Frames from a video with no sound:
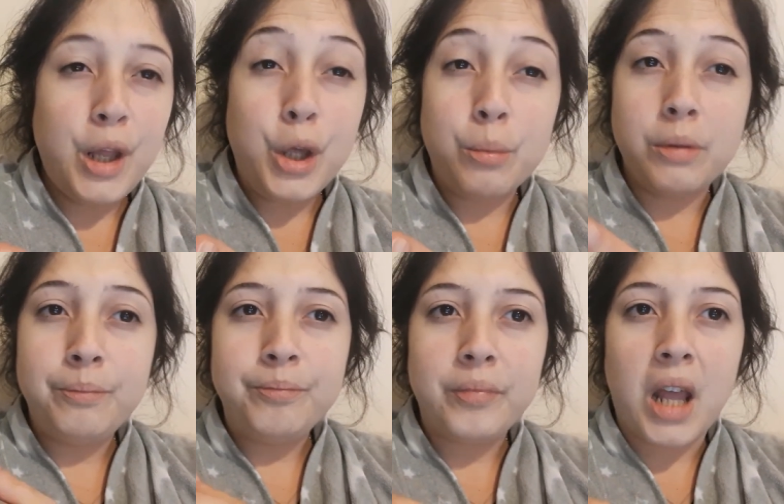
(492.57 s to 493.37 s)
human
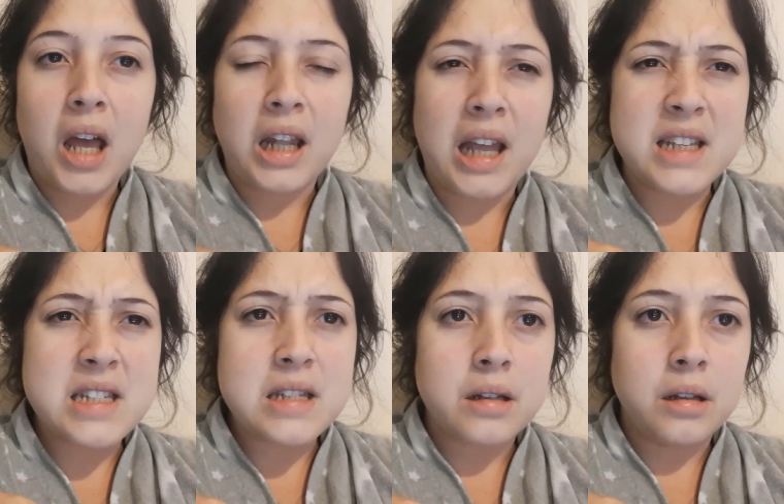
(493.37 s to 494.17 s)
and
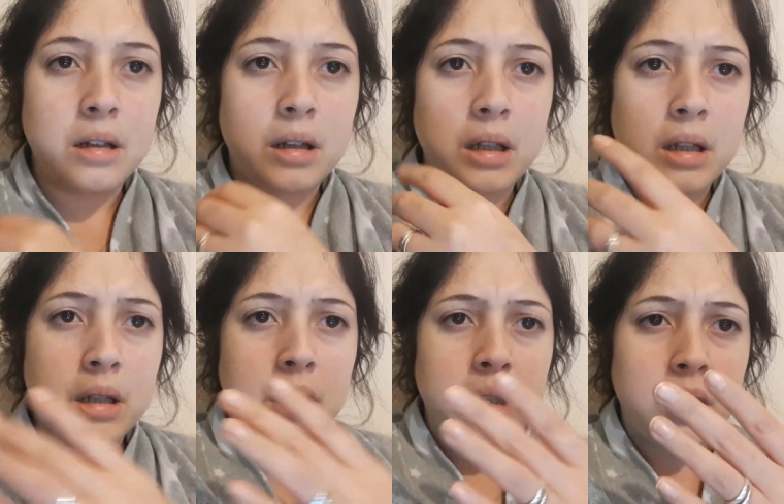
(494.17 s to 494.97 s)
less
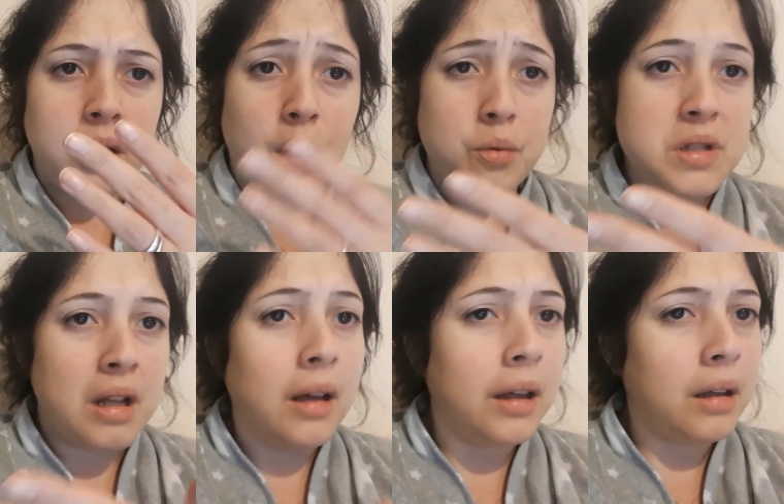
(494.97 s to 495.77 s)

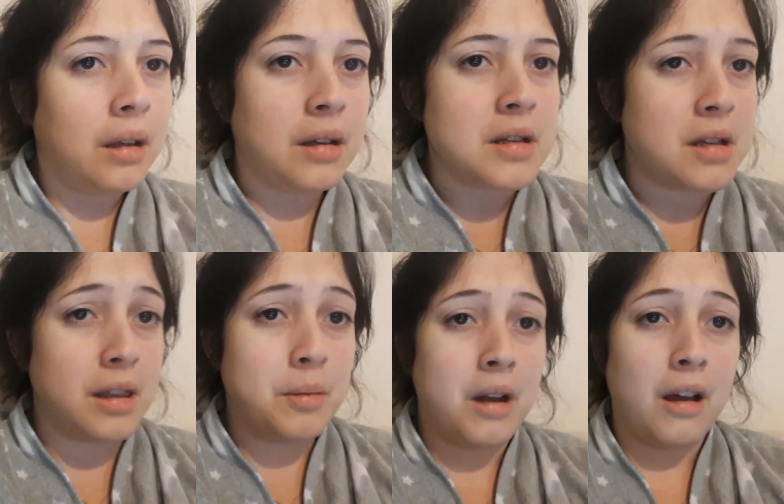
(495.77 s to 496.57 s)
ghost-like, because at
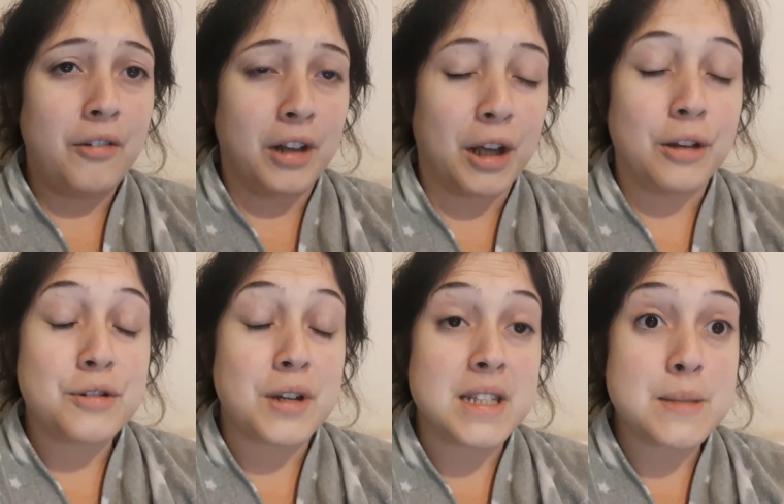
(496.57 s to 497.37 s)
the minute I feel like I look
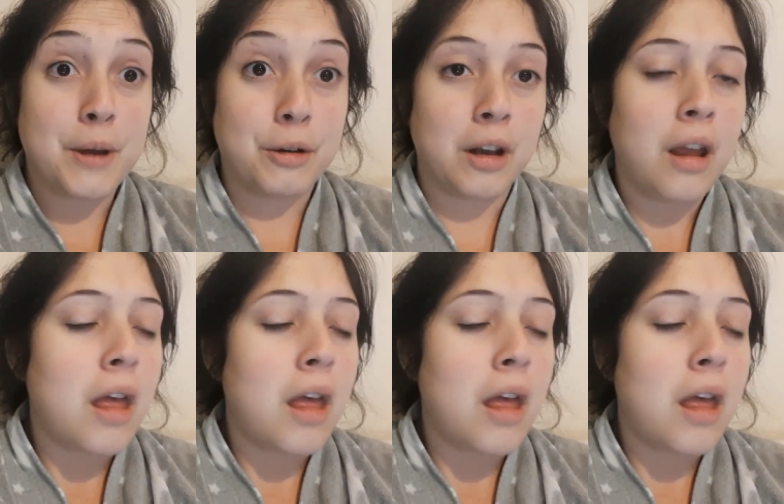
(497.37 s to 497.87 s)
transparent.